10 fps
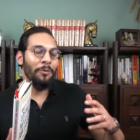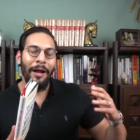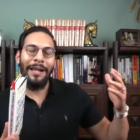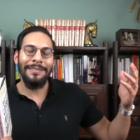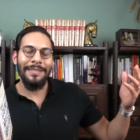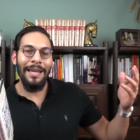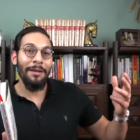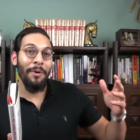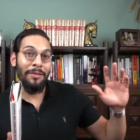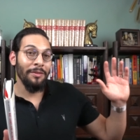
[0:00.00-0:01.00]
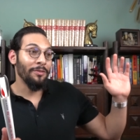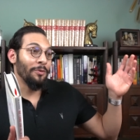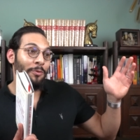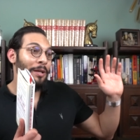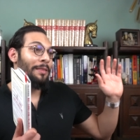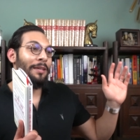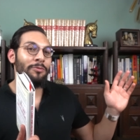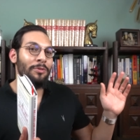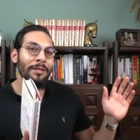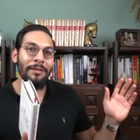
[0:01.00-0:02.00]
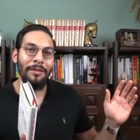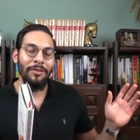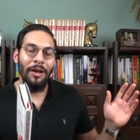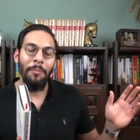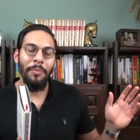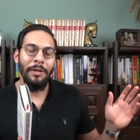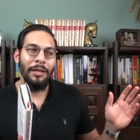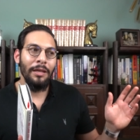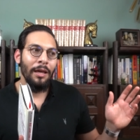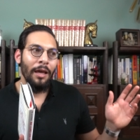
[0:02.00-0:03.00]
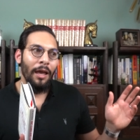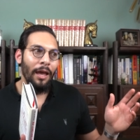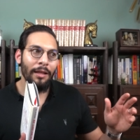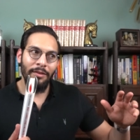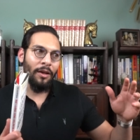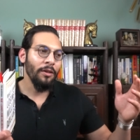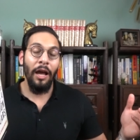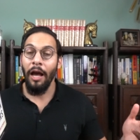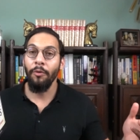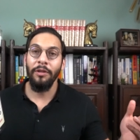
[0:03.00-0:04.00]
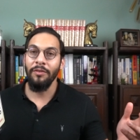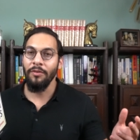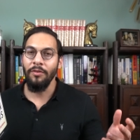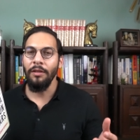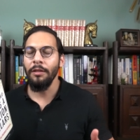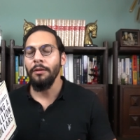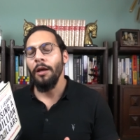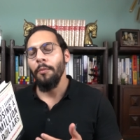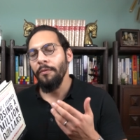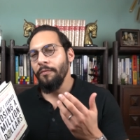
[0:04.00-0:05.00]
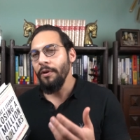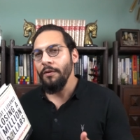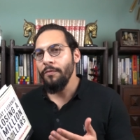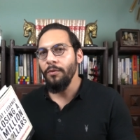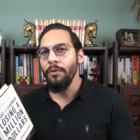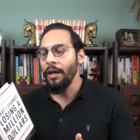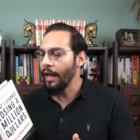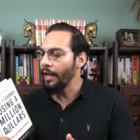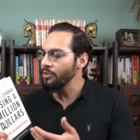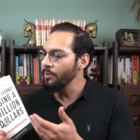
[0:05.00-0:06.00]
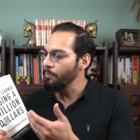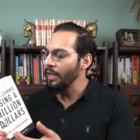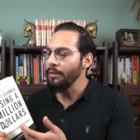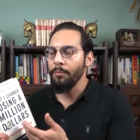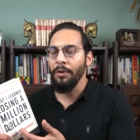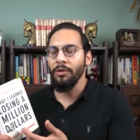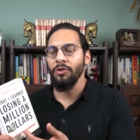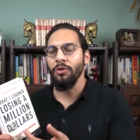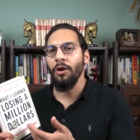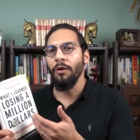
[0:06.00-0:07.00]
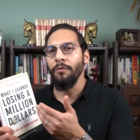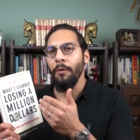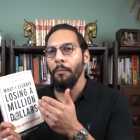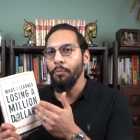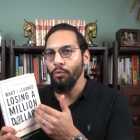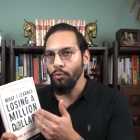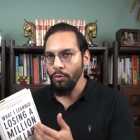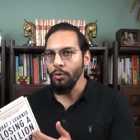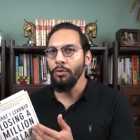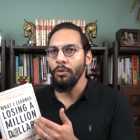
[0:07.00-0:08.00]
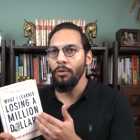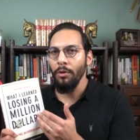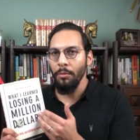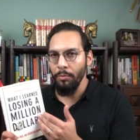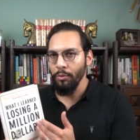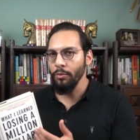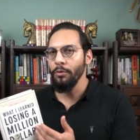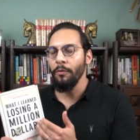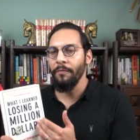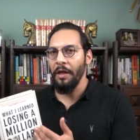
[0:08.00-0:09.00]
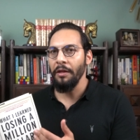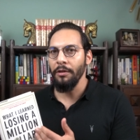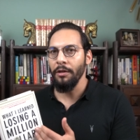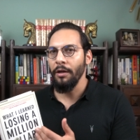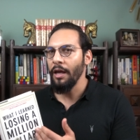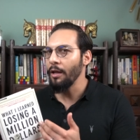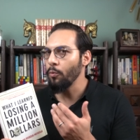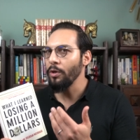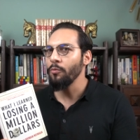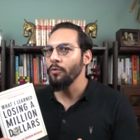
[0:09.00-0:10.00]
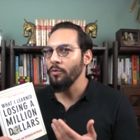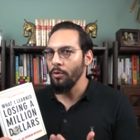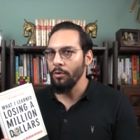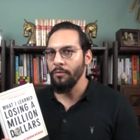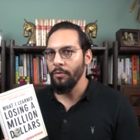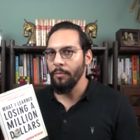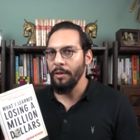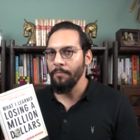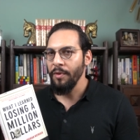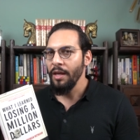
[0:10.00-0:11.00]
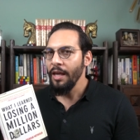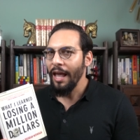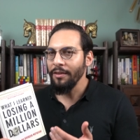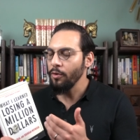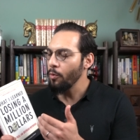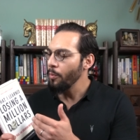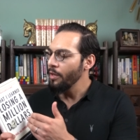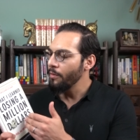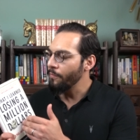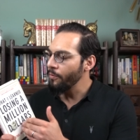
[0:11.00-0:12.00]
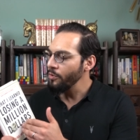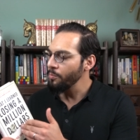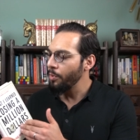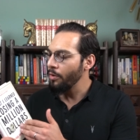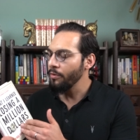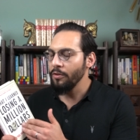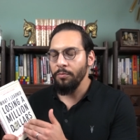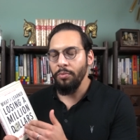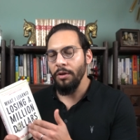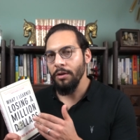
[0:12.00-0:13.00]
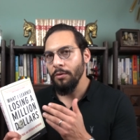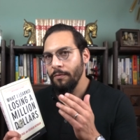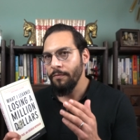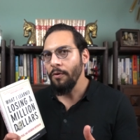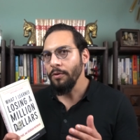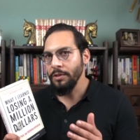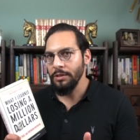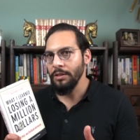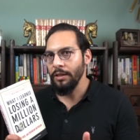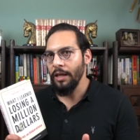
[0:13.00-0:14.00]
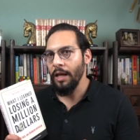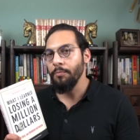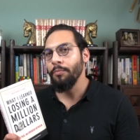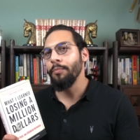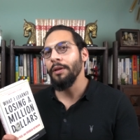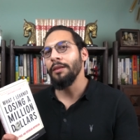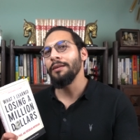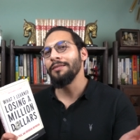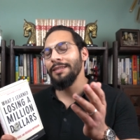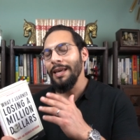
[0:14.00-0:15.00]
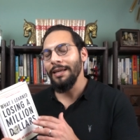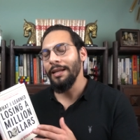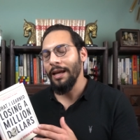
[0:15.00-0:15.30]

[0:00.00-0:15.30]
grandstand about these great things we did at this company and tell you how we succeeded, but very few that actually paint the picture of brutal, brutal failure and what was learned from it. And so the first part of this book focuses on that, but the second